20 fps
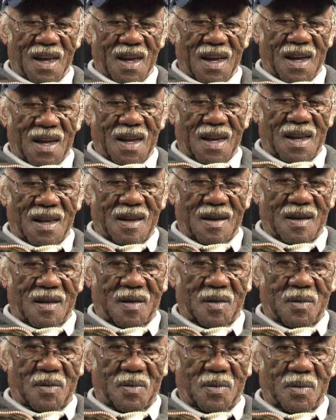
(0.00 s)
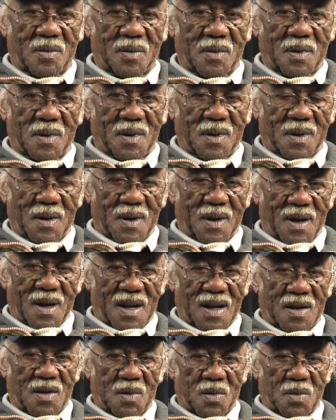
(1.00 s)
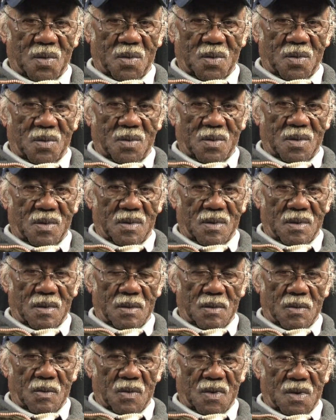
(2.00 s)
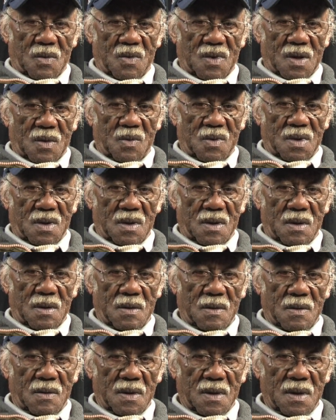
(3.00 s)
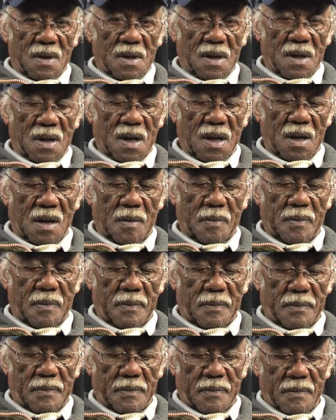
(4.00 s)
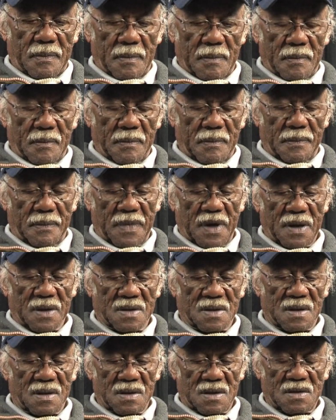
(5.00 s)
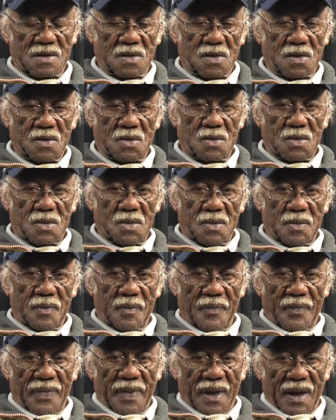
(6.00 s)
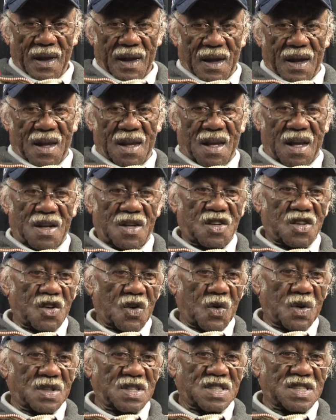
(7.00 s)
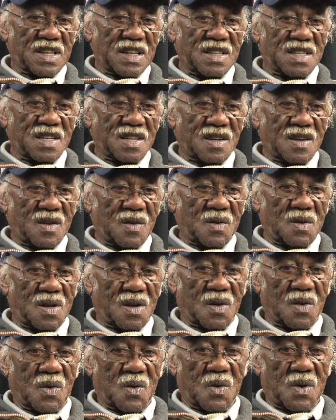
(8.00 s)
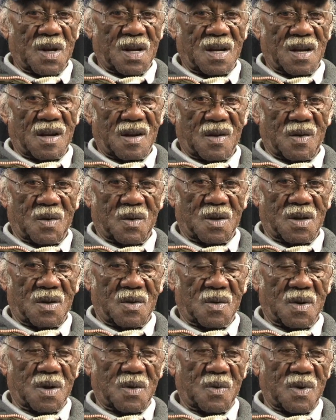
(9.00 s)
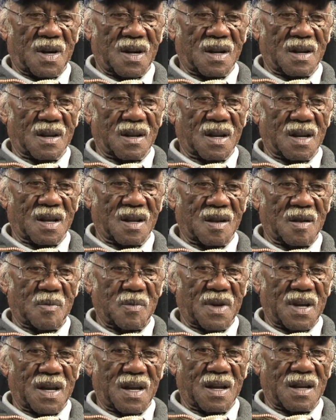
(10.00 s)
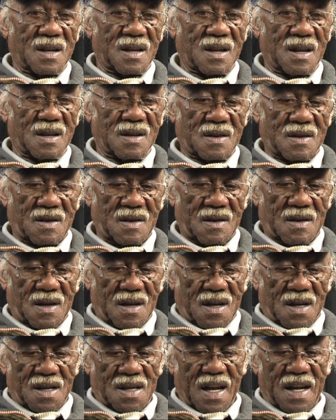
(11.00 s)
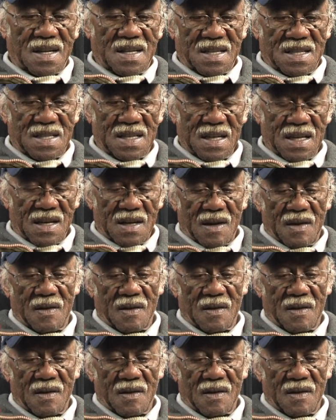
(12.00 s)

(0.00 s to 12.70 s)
I know one while we had a box in the school, and they short sheets. You know, you go in, you know, and you get ready to get into bed, and they take the sheet,